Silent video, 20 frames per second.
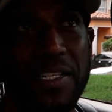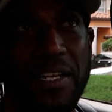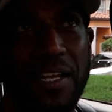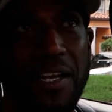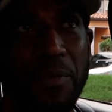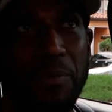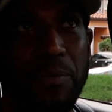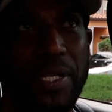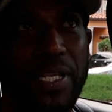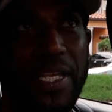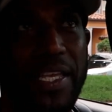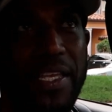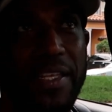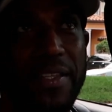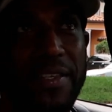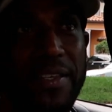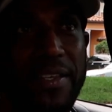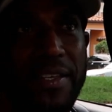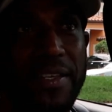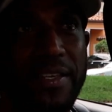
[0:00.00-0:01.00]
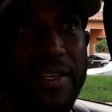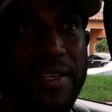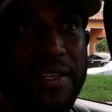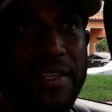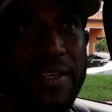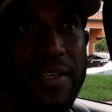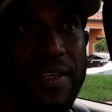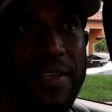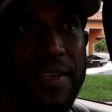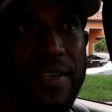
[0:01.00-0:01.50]
complicated,
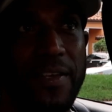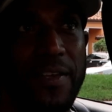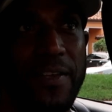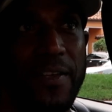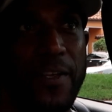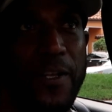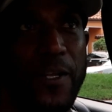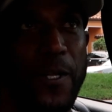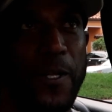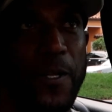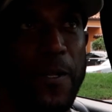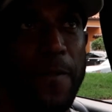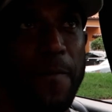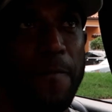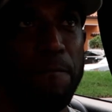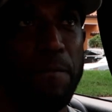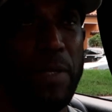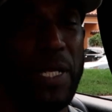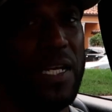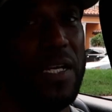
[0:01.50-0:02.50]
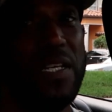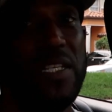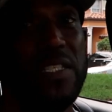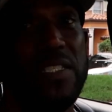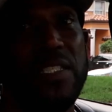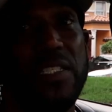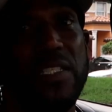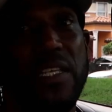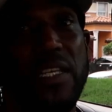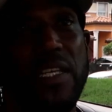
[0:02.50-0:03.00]

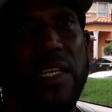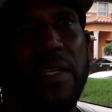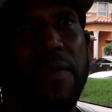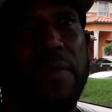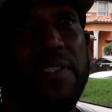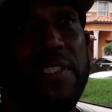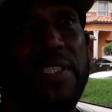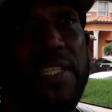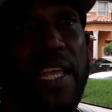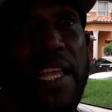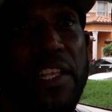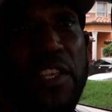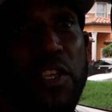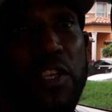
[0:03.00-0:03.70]
because to stay in